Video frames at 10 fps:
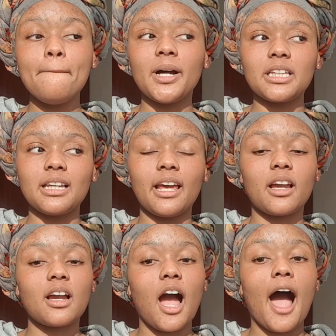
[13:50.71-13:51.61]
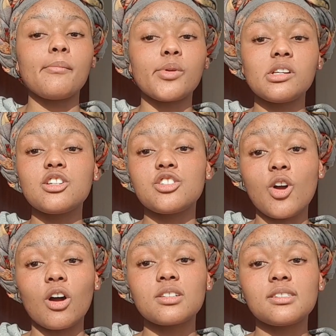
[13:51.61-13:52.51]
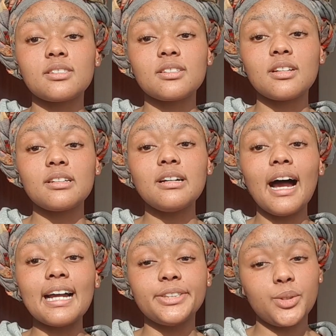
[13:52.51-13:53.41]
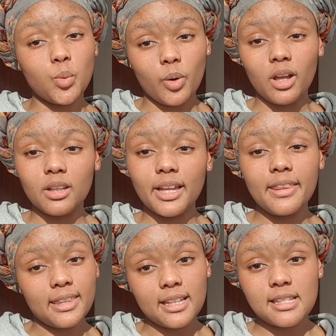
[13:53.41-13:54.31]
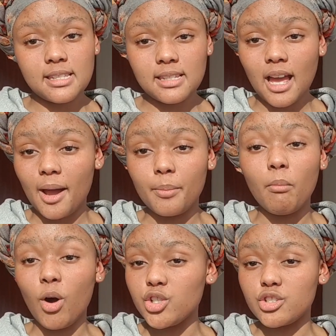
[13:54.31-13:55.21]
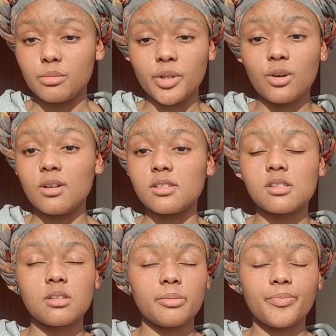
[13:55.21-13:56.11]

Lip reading: But then like I'm really shocked I did well in that module, because